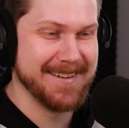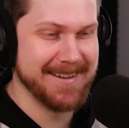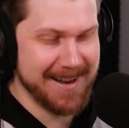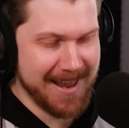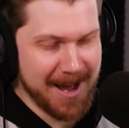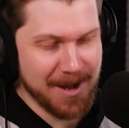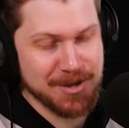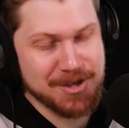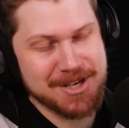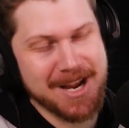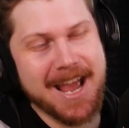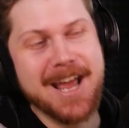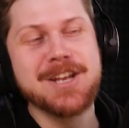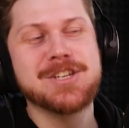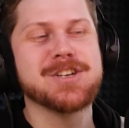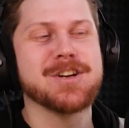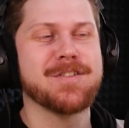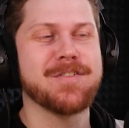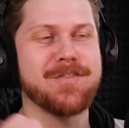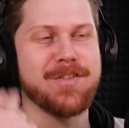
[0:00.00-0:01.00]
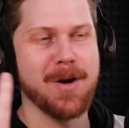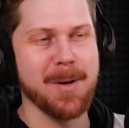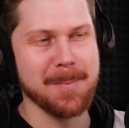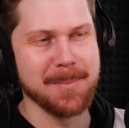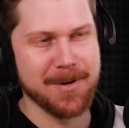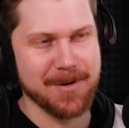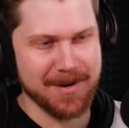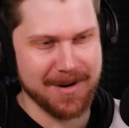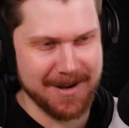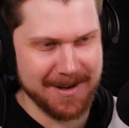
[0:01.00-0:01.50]
Now change it
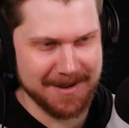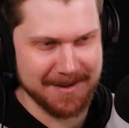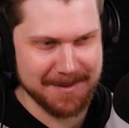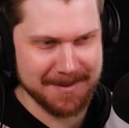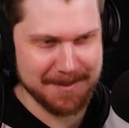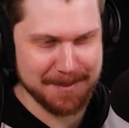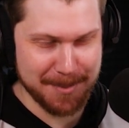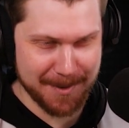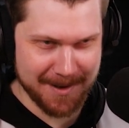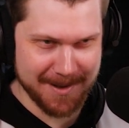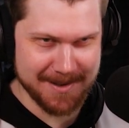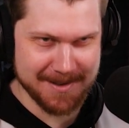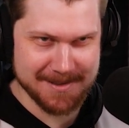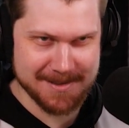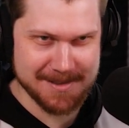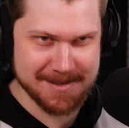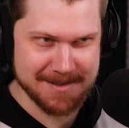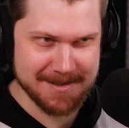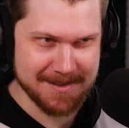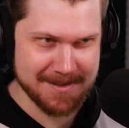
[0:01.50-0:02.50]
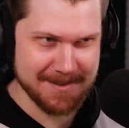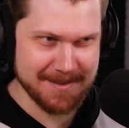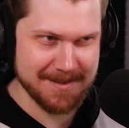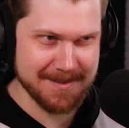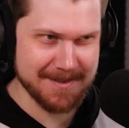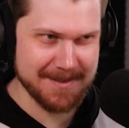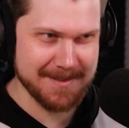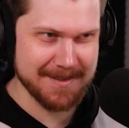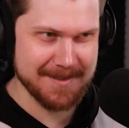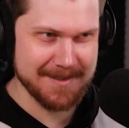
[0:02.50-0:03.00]
from green, please. No,
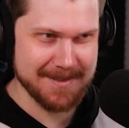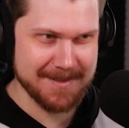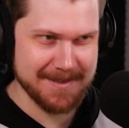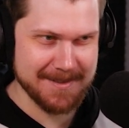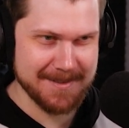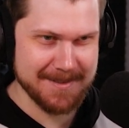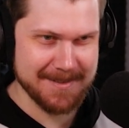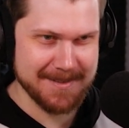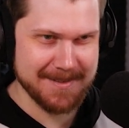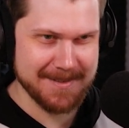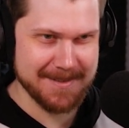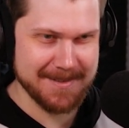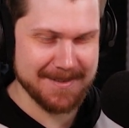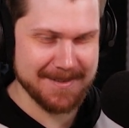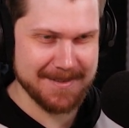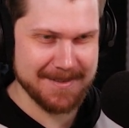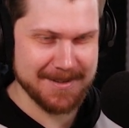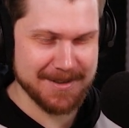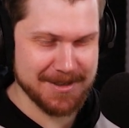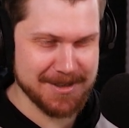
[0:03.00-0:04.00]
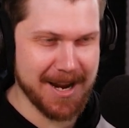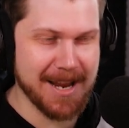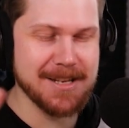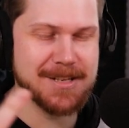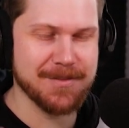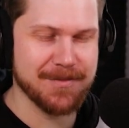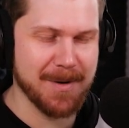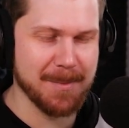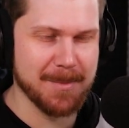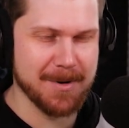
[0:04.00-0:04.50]
no, I don't think so.
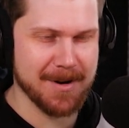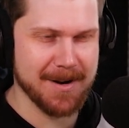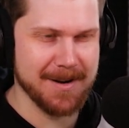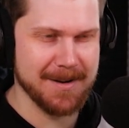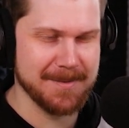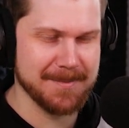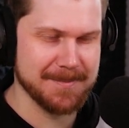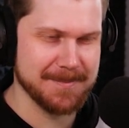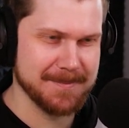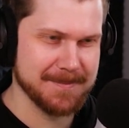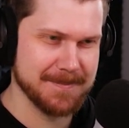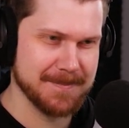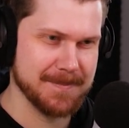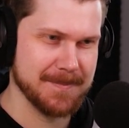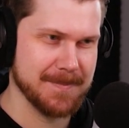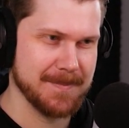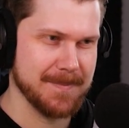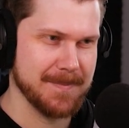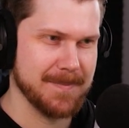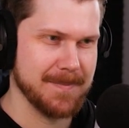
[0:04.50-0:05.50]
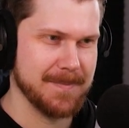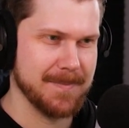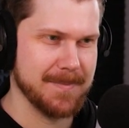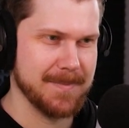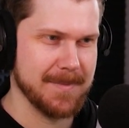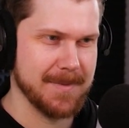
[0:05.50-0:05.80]
Change it from green. Mm, I do.